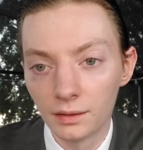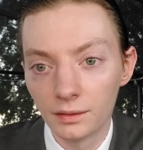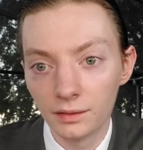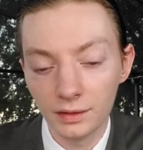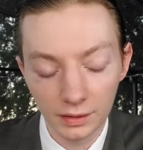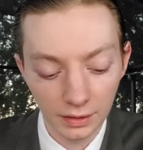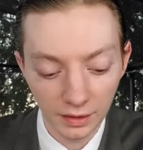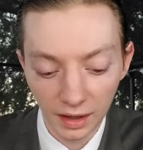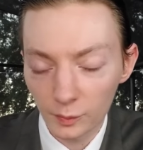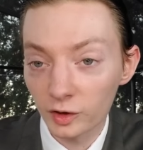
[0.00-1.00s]
The
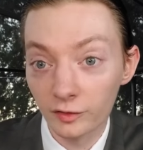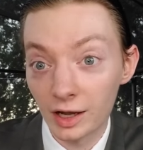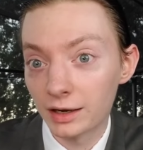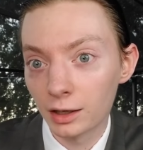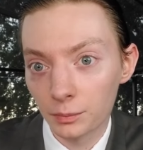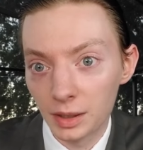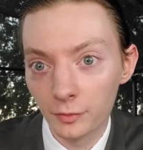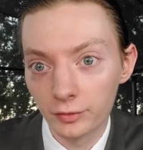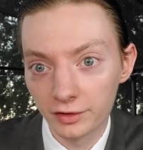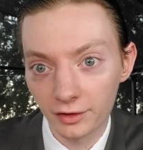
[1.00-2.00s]
camera ran out of
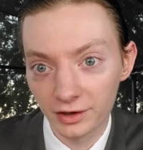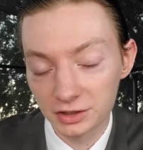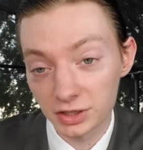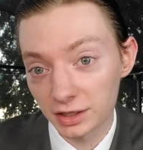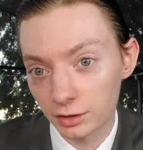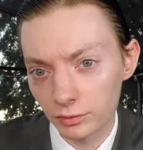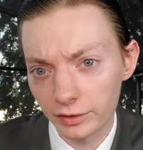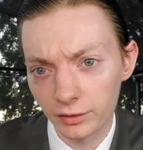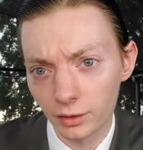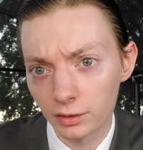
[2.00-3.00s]
memory, so I just had to
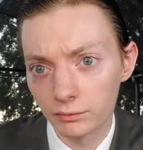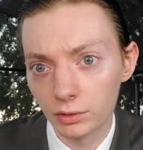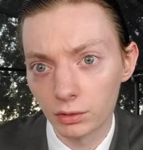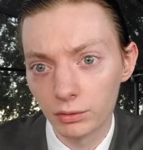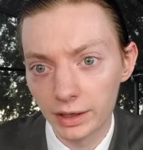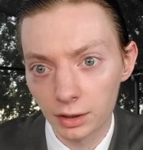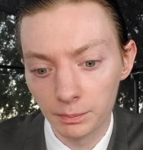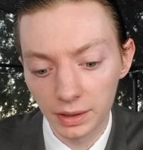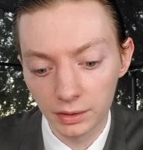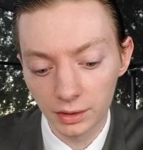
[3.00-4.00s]
restart it real quick,
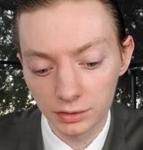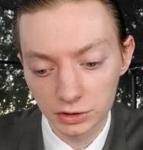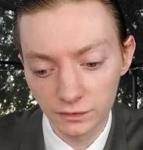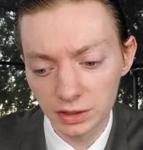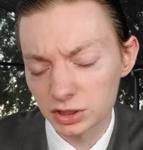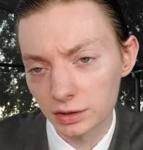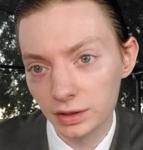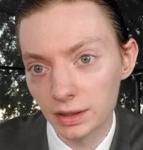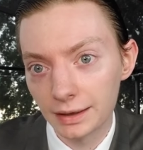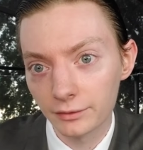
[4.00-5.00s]
but just finishing
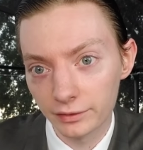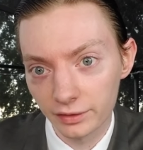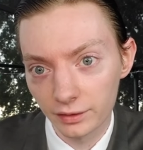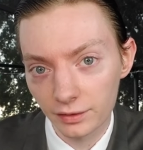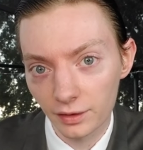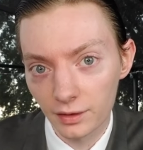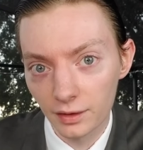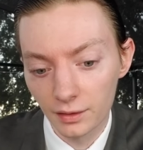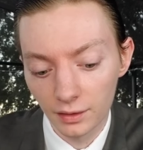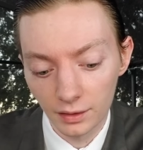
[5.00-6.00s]
the analysis,
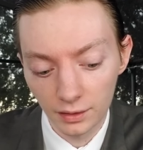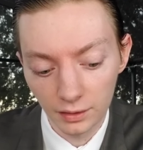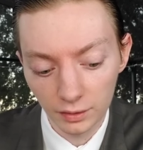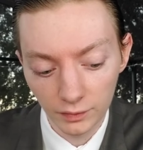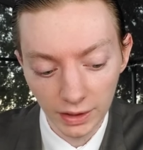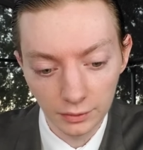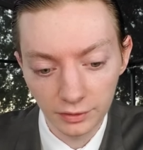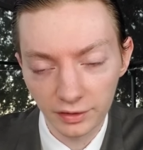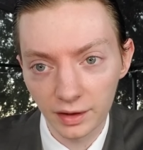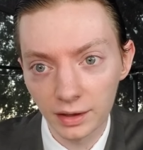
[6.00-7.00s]
like I
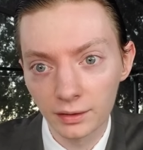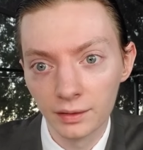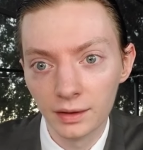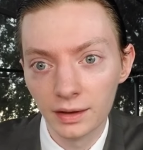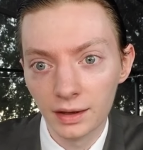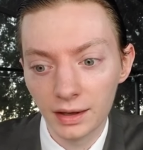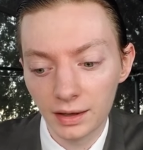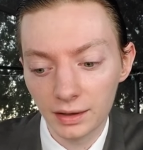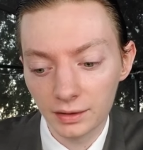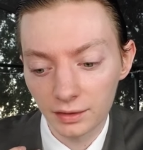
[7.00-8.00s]
was saying,
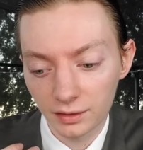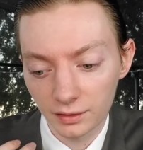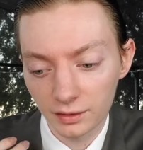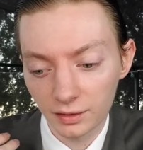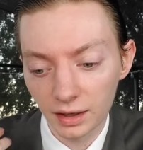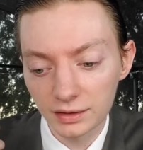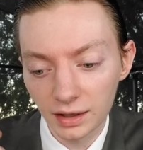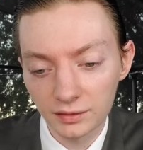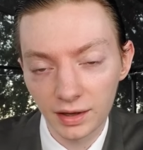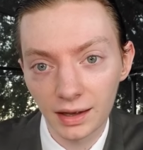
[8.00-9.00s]
it's got
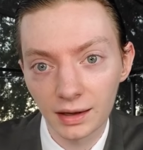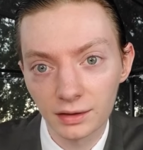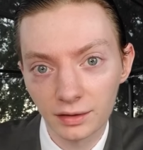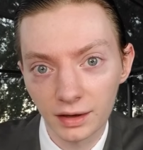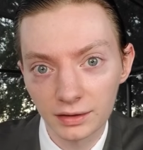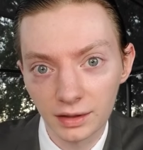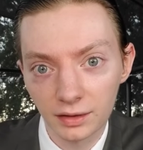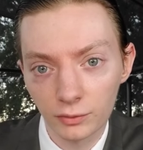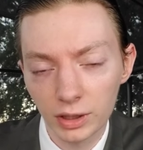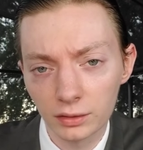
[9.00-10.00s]
that tang and it's got that
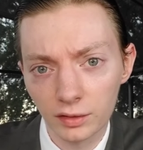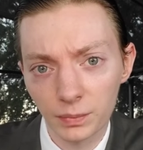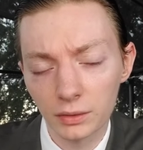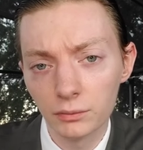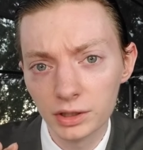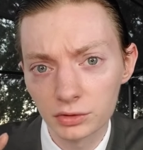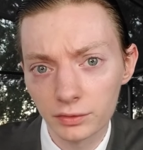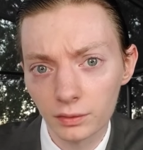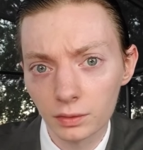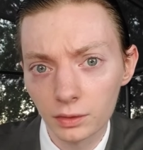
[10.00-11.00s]
sweetness, but I wish it
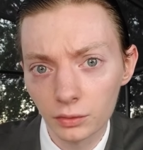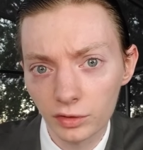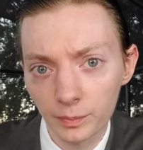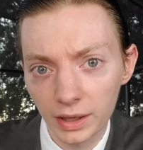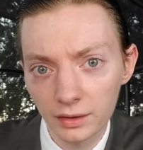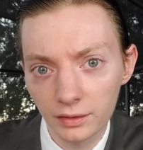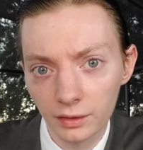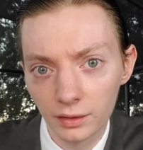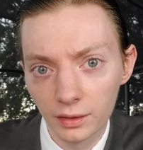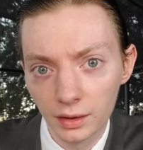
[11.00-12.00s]
was a little
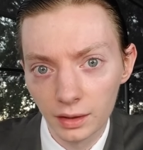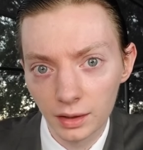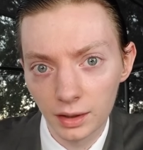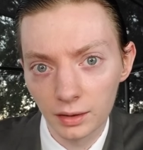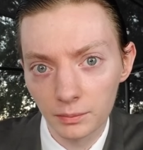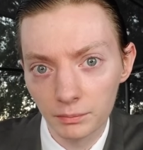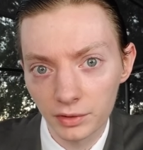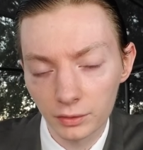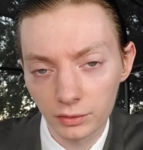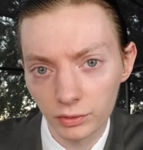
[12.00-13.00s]
spicier,
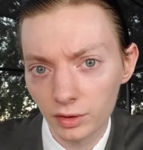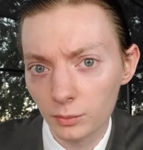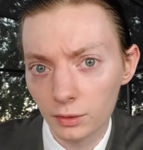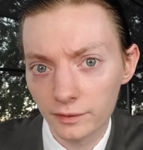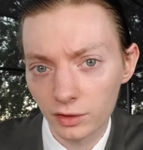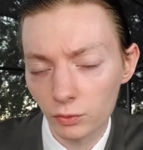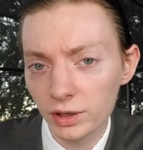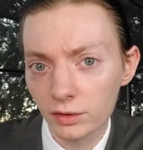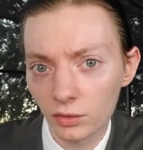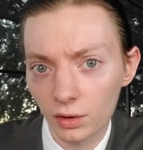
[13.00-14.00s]
so it's really more of a
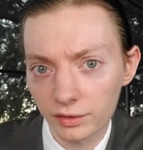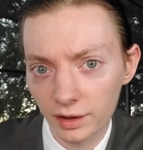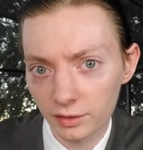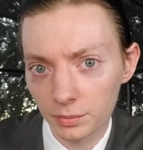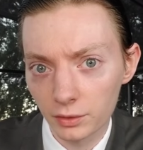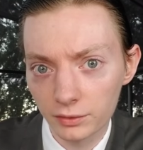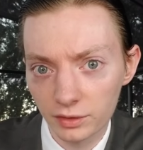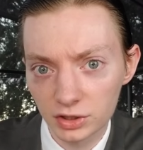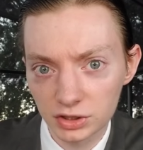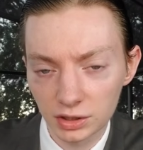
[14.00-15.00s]
sweet sauce as opposed
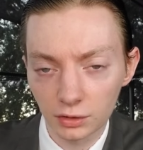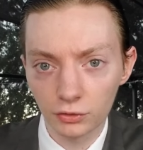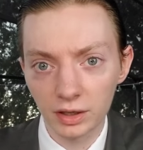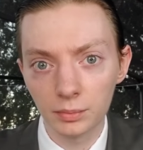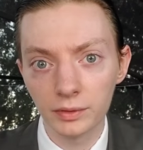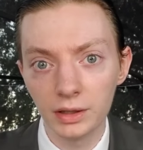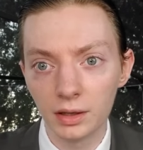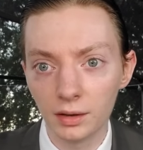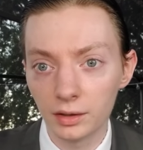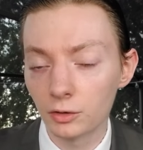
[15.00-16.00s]
to just an incredibly,
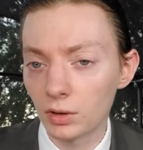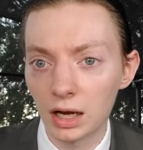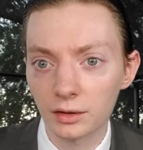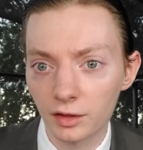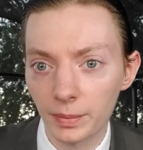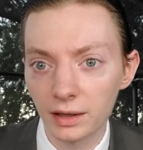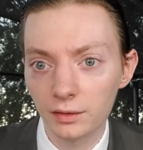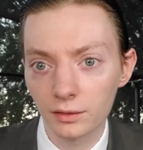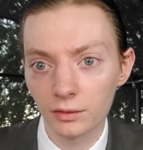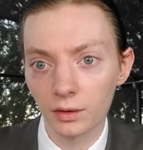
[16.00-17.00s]
you know, hot,
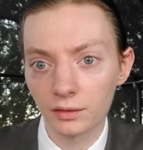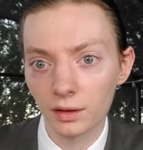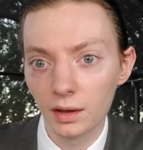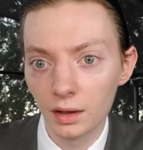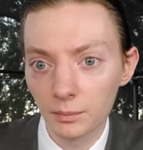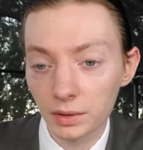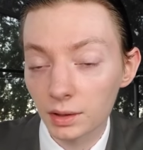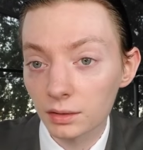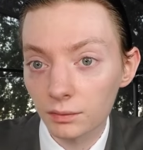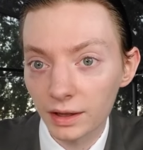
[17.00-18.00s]
spicy sauce. But
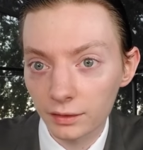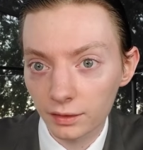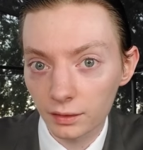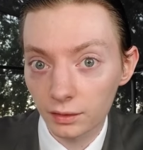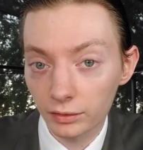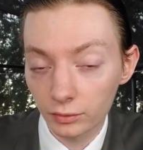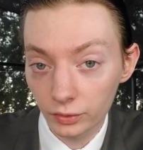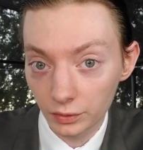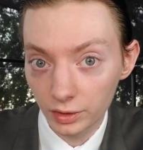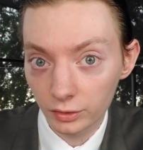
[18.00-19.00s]
nonetheless, it's still
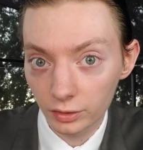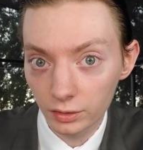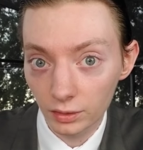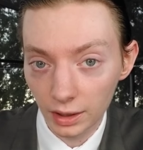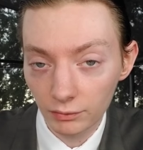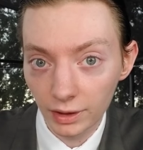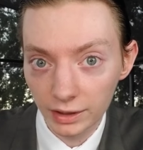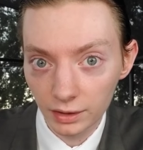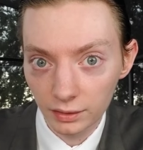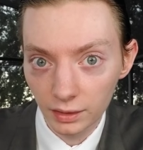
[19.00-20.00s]
really good, I
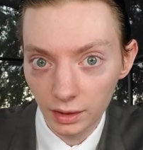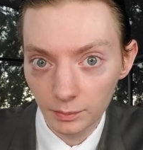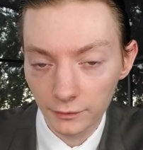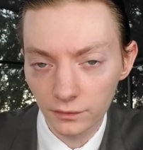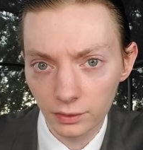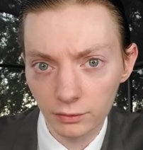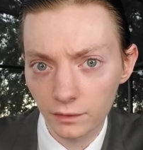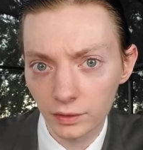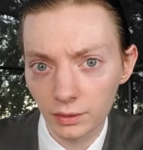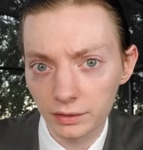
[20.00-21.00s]
like it. But for those
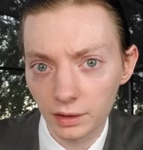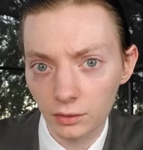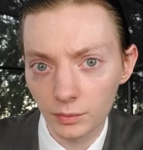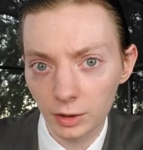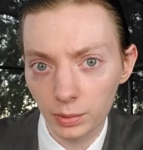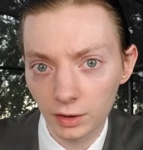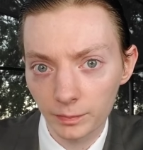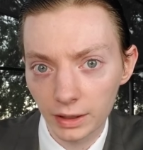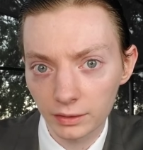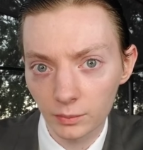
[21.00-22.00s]
of you, I think, who might be
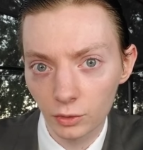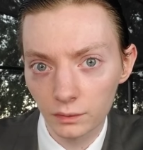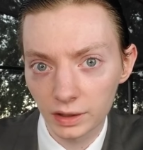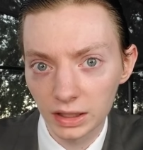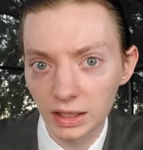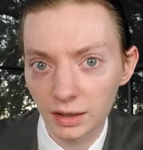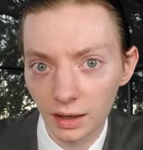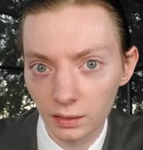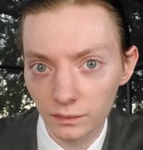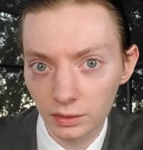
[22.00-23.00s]
expecting more of a kick
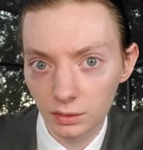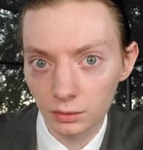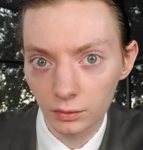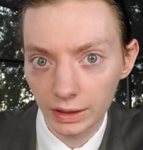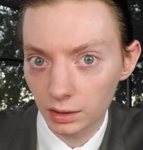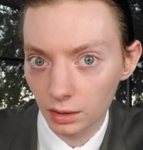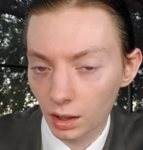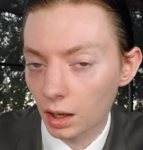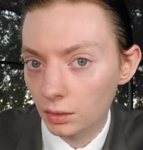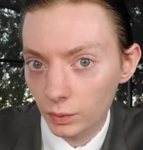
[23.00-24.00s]
out of it, you know, who like
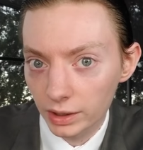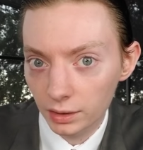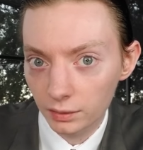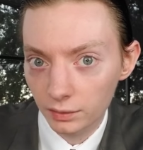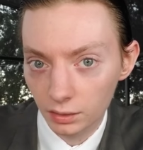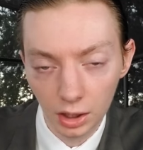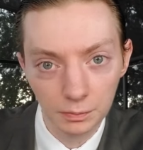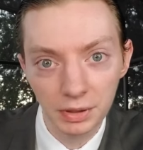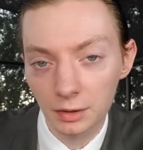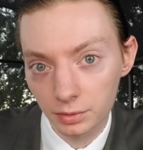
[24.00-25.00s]
hot wings and
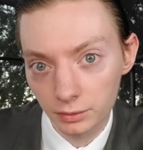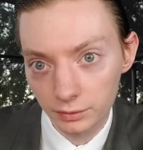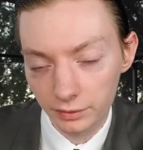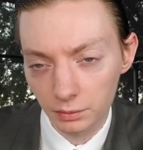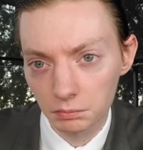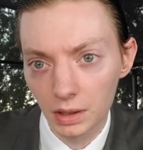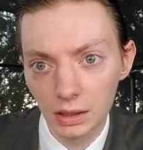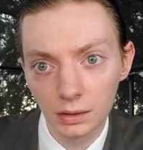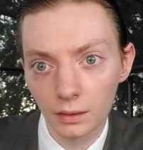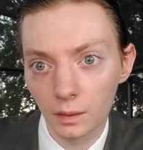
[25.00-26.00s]
hot peppers and
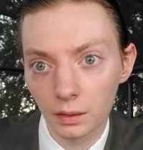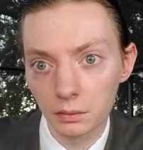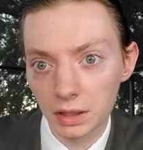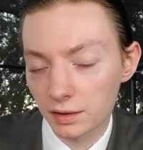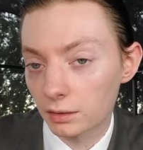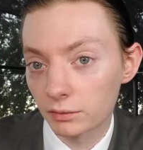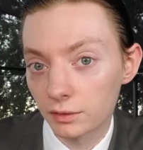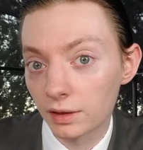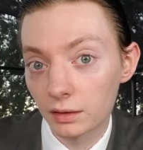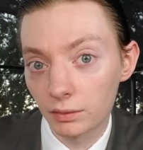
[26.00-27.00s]
et
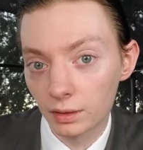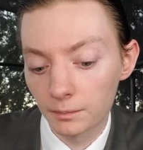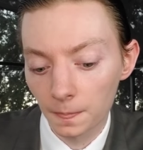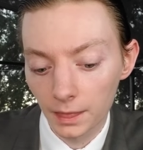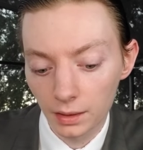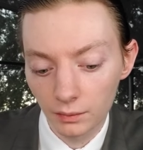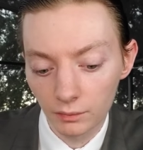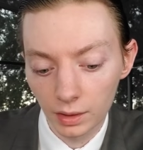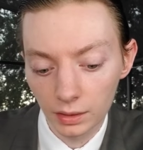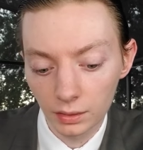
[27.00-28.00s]
cetera,
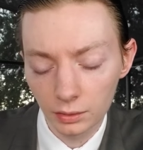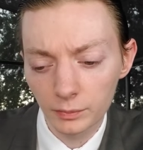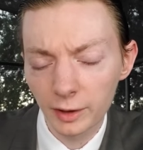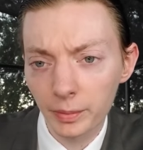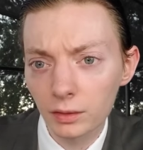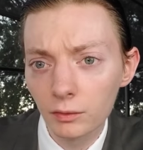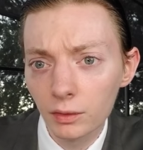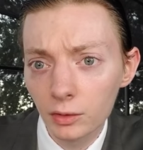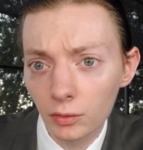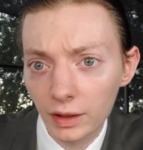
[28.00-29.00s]
right? You might be a
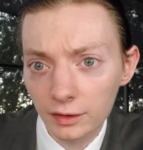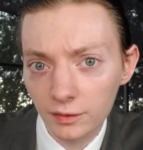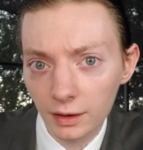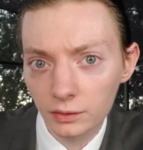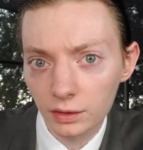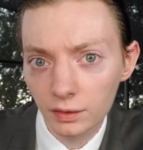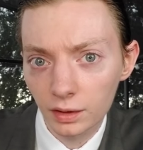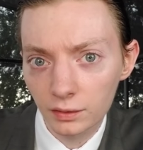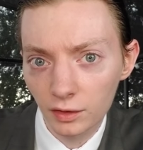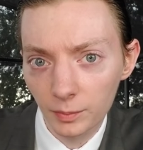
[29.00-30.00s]
little let down that it's
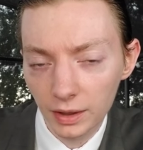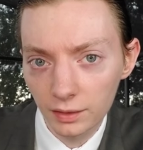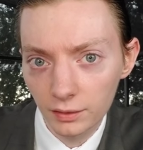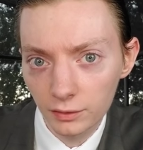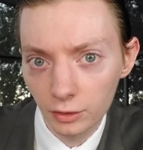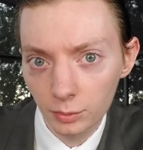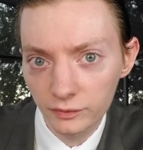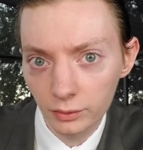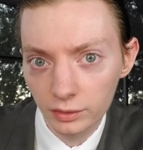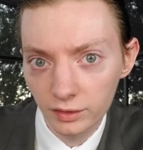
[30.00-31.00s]
not as spicy as you
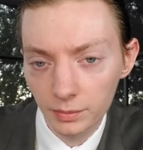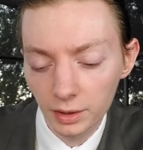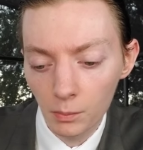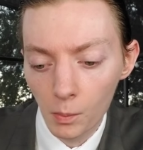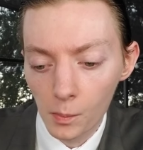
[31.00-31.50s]
hoped for it to be.